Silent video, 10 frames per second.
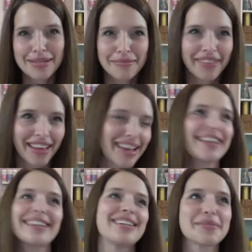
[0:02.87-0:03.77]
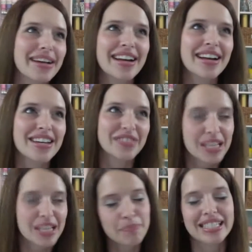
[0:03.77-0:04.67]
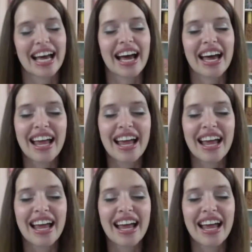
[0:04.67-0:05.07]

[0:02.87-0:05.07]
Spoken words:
Like, what kind of tip is that?